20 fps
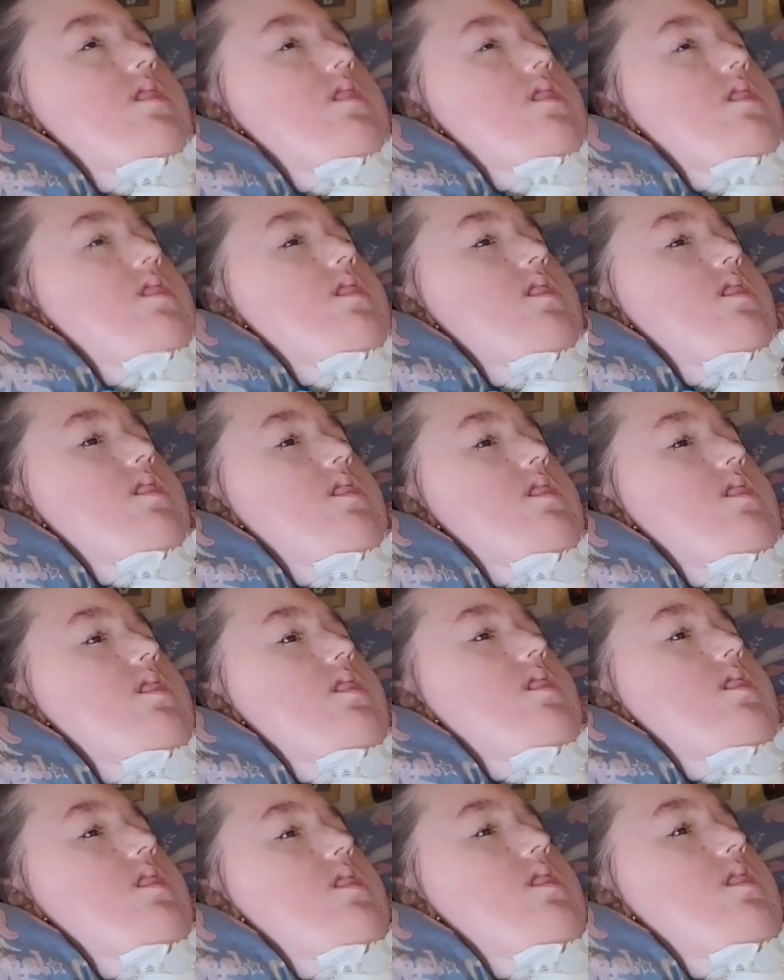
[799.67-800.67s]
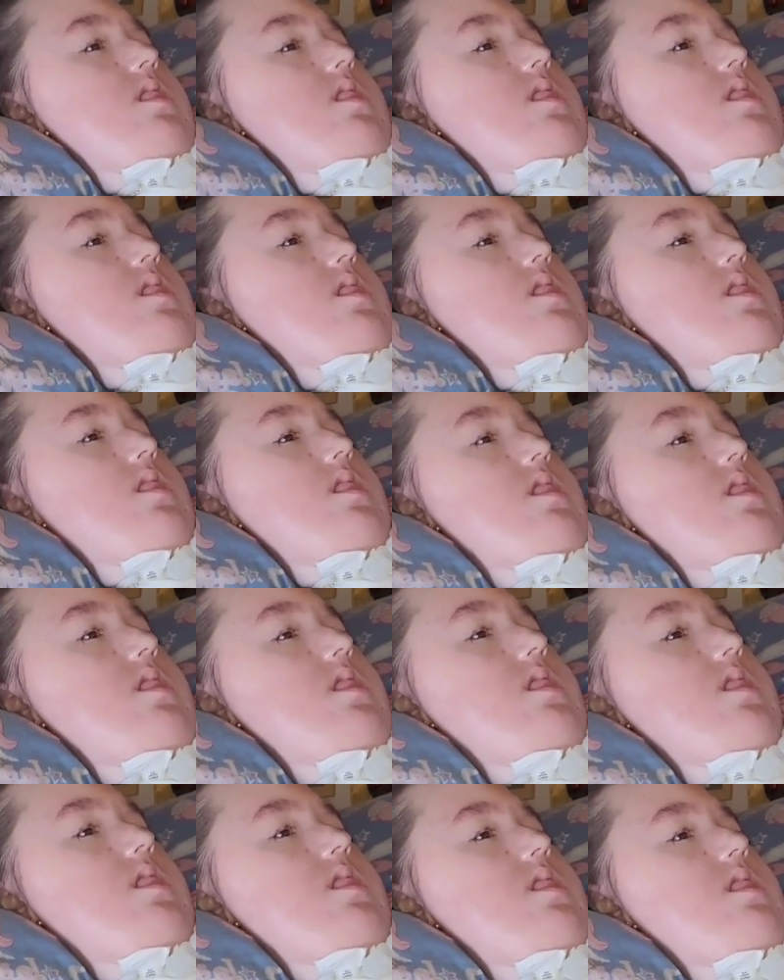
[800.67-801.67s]
it doesn't matter where you are. We will wait
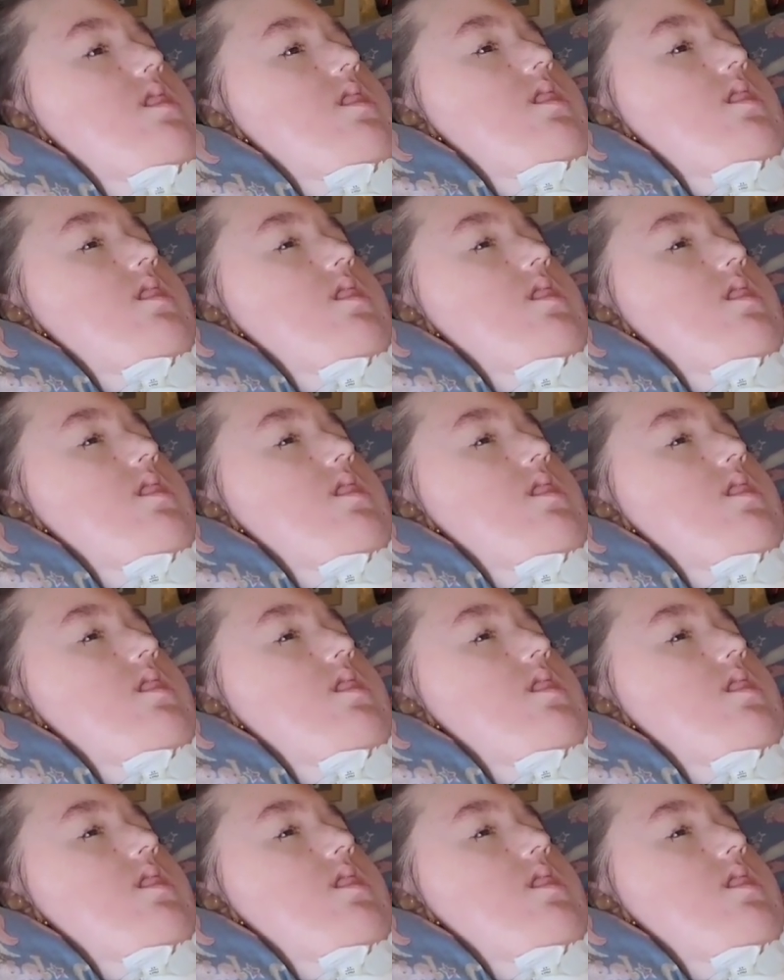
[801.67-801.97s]
and see.